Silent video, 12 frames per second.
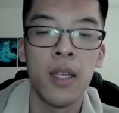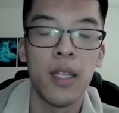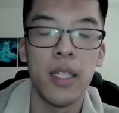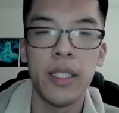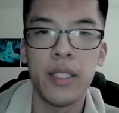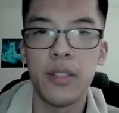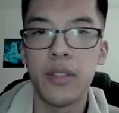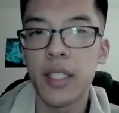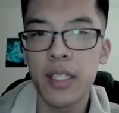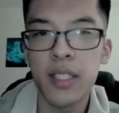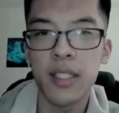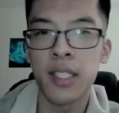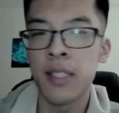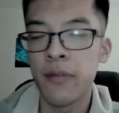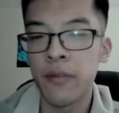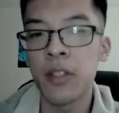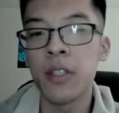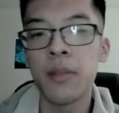It doesn't seem
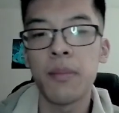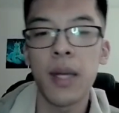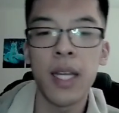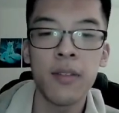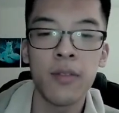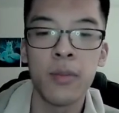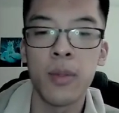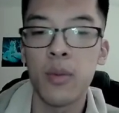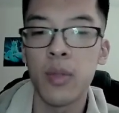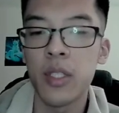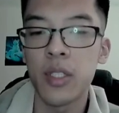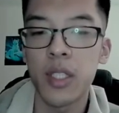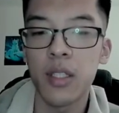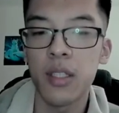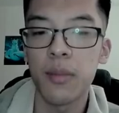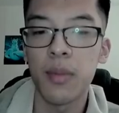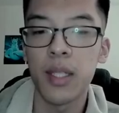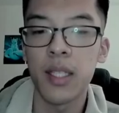very impactful, but when you're starting to
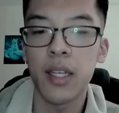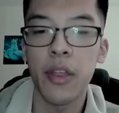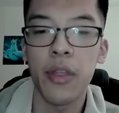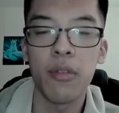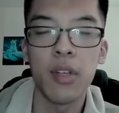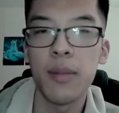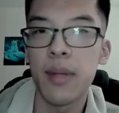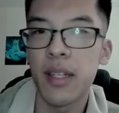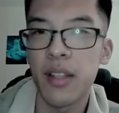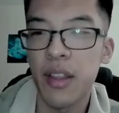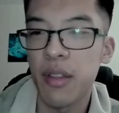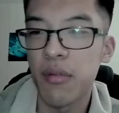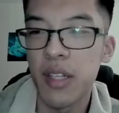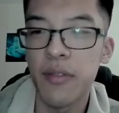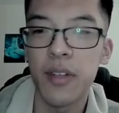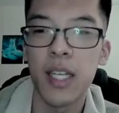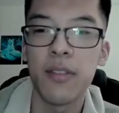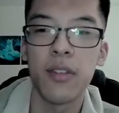play like a 3 mana
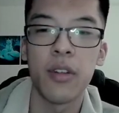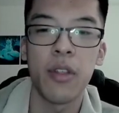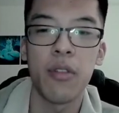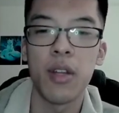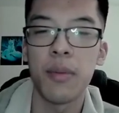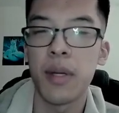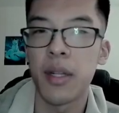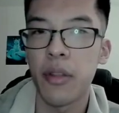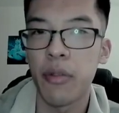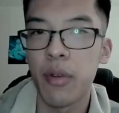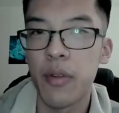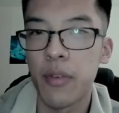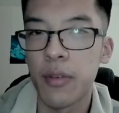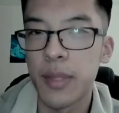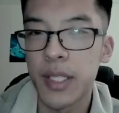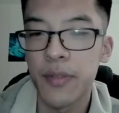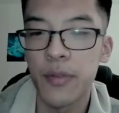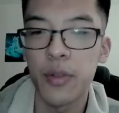3/5 or a 3 mana 3/4
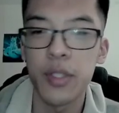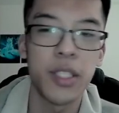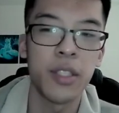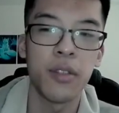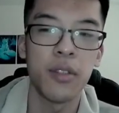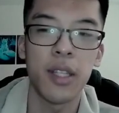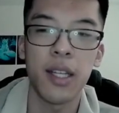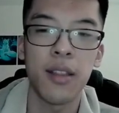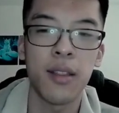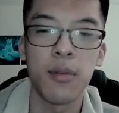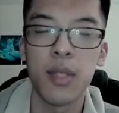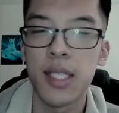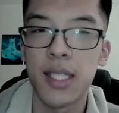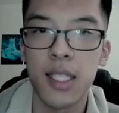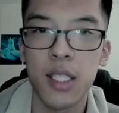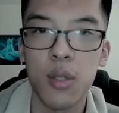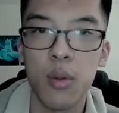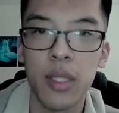Misfortune or like a
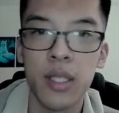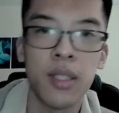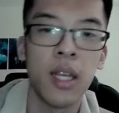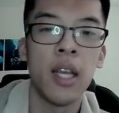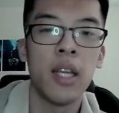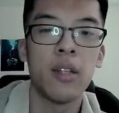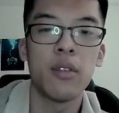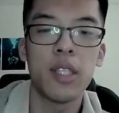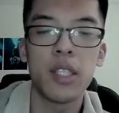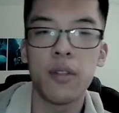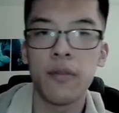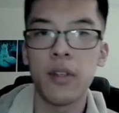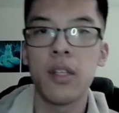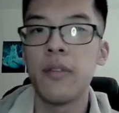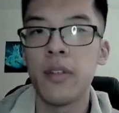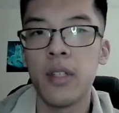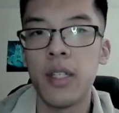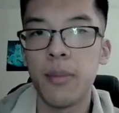3/6 Quinn, these are very
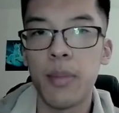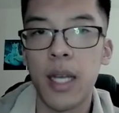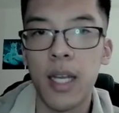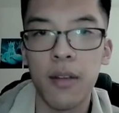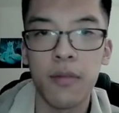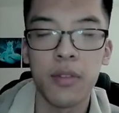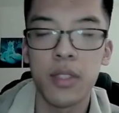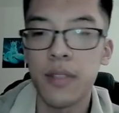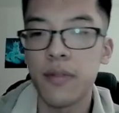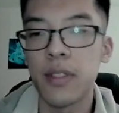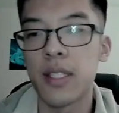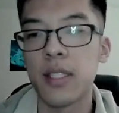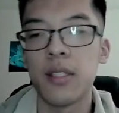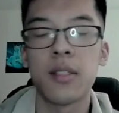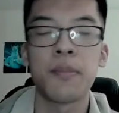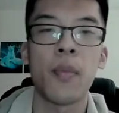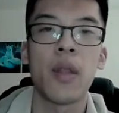impactful differences.